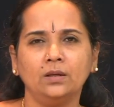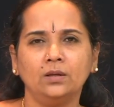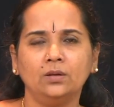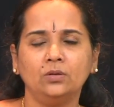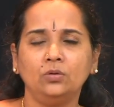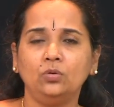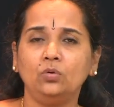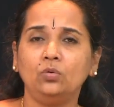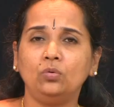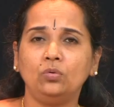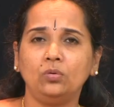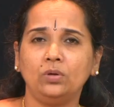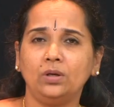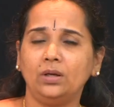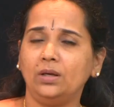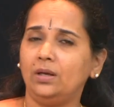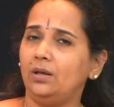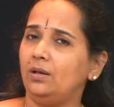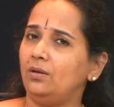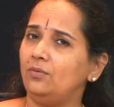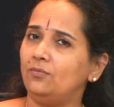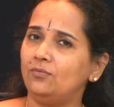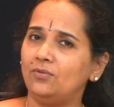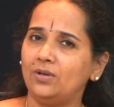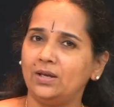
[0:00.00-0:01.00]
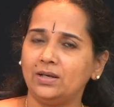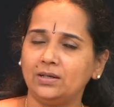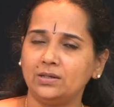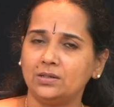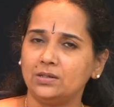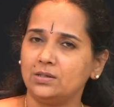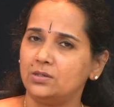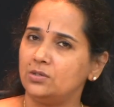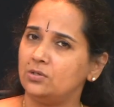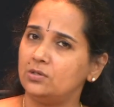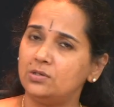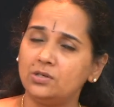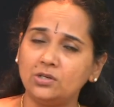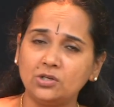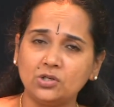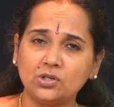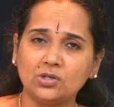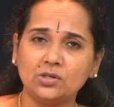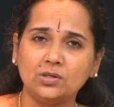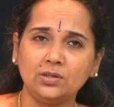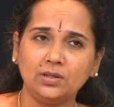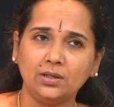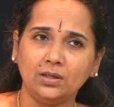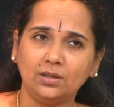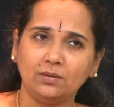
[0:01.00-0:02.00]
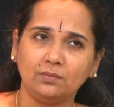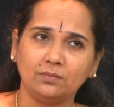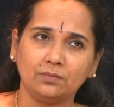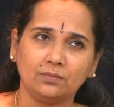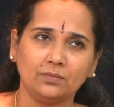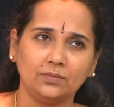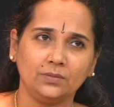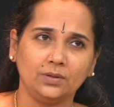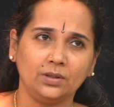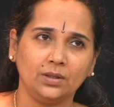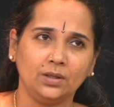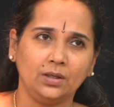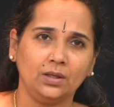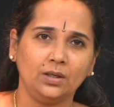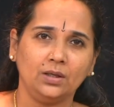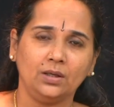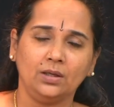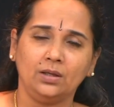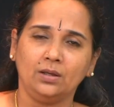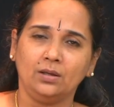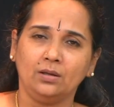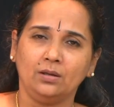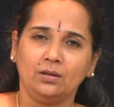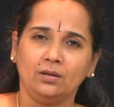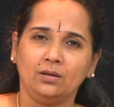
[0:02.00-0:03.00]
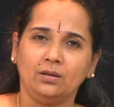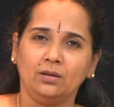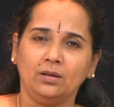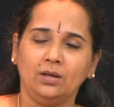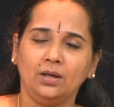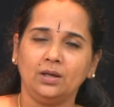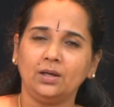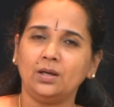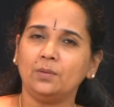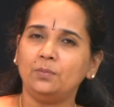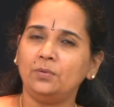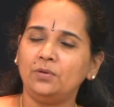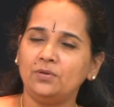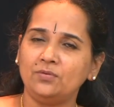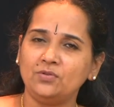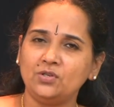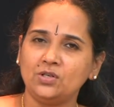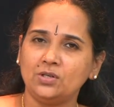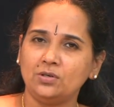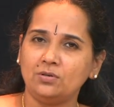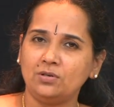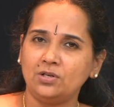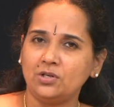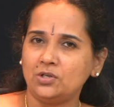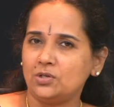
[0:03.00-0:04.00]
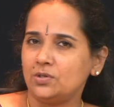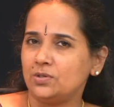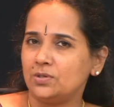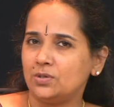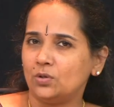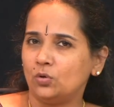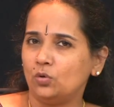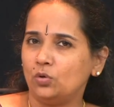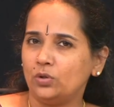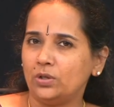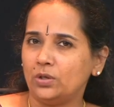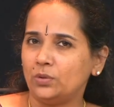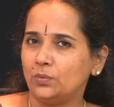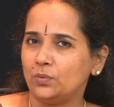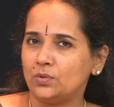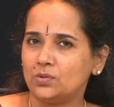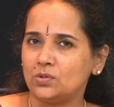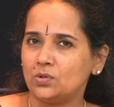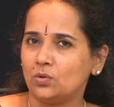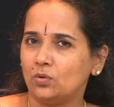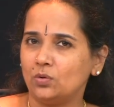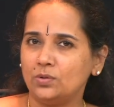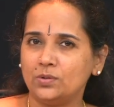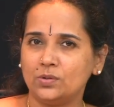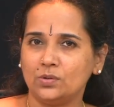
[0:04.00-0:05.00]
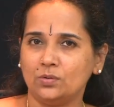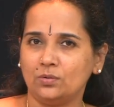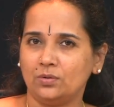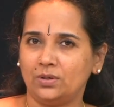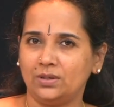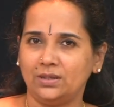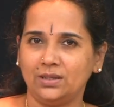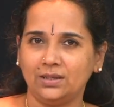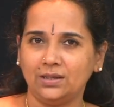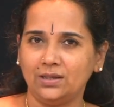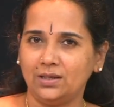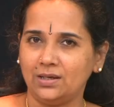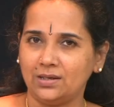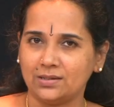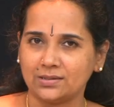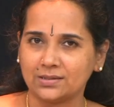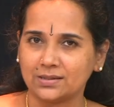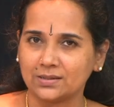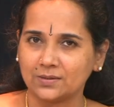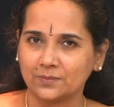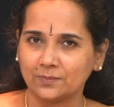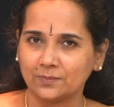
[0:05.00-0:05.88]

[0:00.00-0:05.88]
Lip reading: Though, in fact, traditionally, a couple of generations ago, that was also not the case.